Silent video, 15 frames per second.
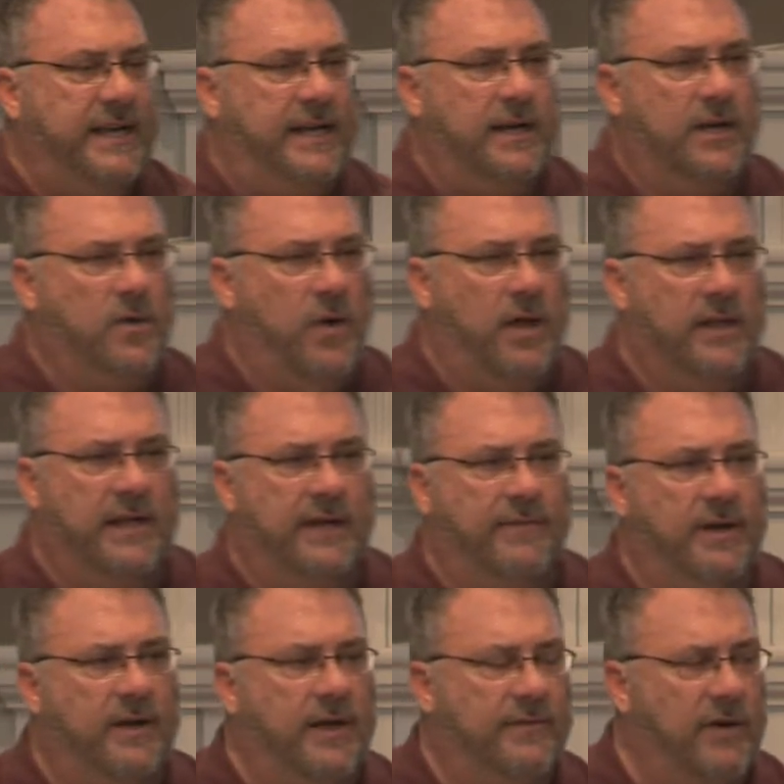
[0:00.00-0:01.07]
in a quality
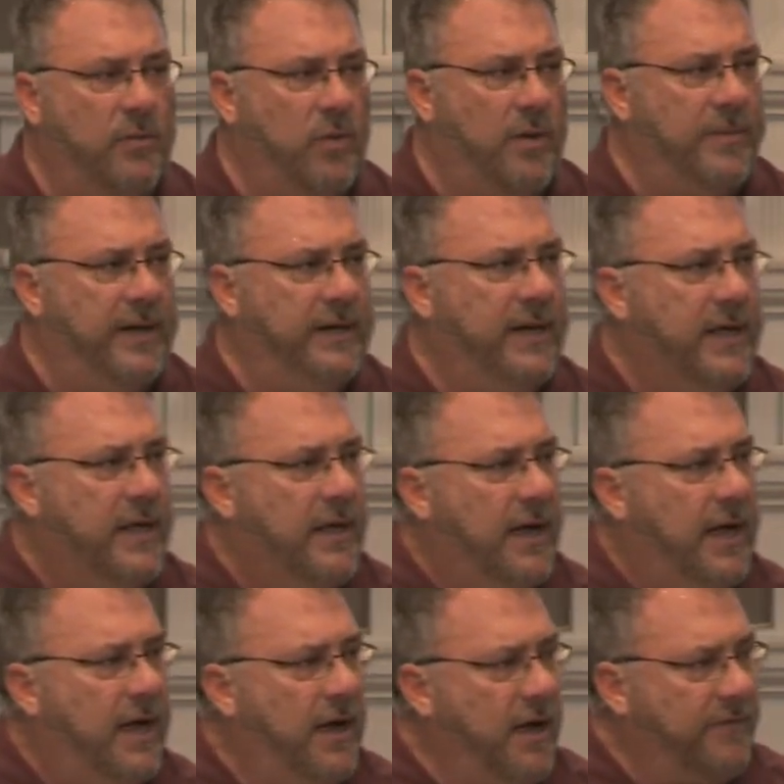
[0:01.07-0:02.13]
of a woman
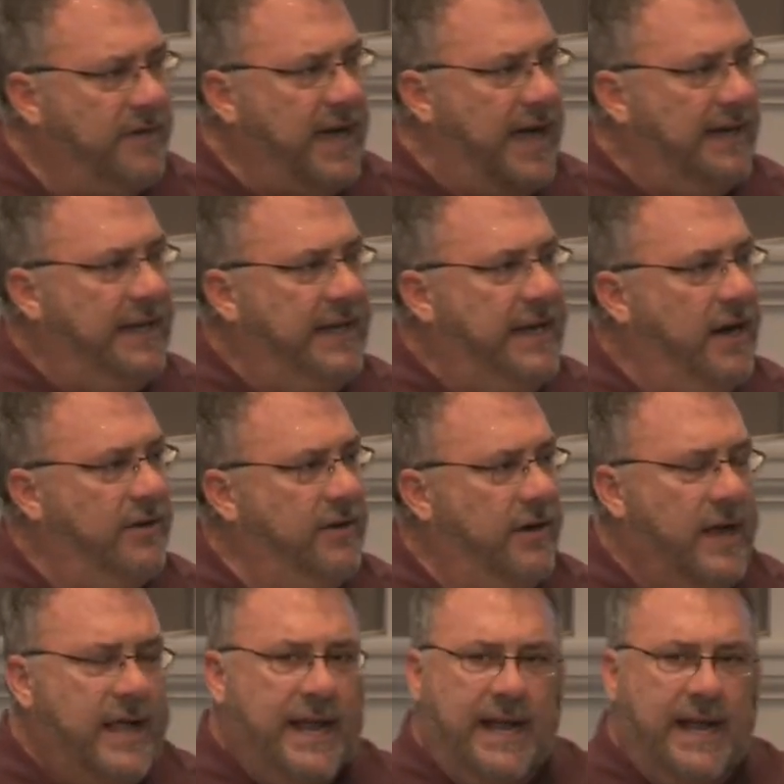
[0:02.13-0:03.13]
of godly character,